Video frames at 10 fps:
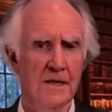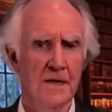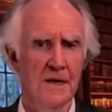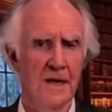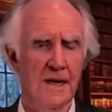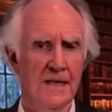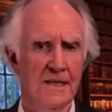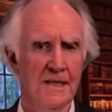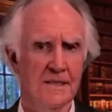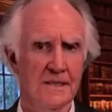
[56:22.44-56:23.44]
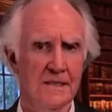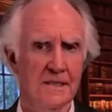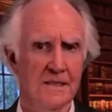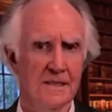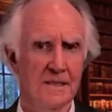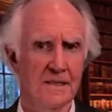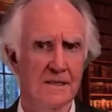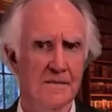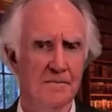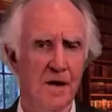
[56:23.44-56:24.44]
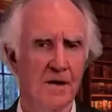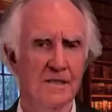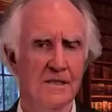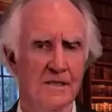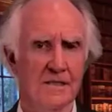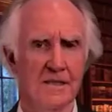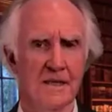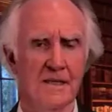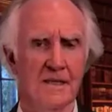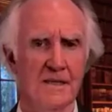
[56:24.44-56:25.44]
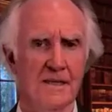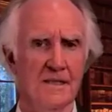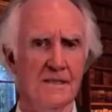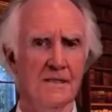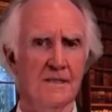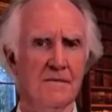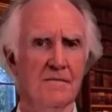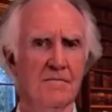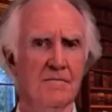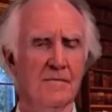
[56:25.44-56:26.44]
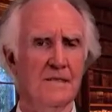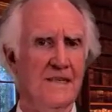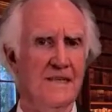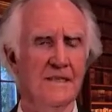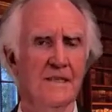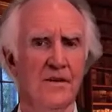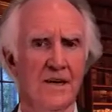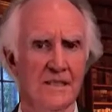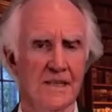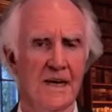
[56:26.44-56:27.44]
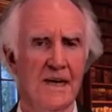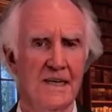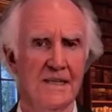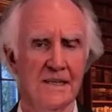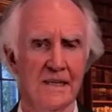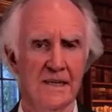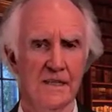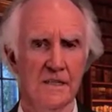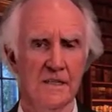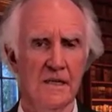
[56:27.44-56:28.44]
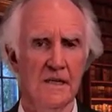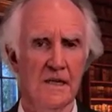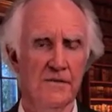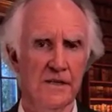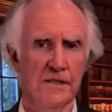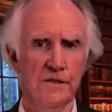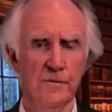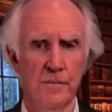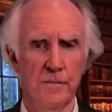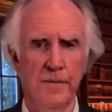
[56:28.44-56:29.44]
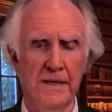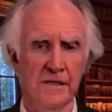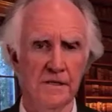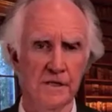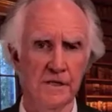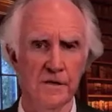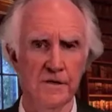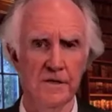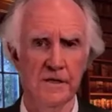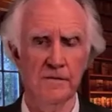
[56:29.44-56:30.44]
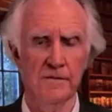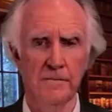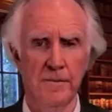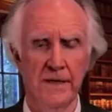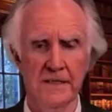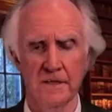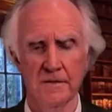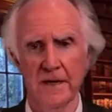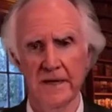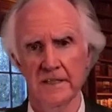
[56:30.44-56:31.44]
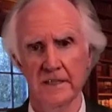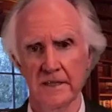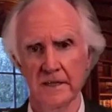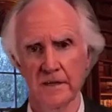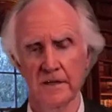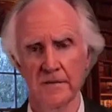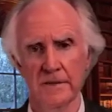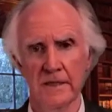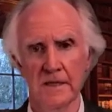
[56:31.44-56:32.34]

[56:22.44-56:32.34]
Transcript: And Morrison has clearly seen that if he has a khaki election, if he can do, we're best on security, we're best on managing the economy,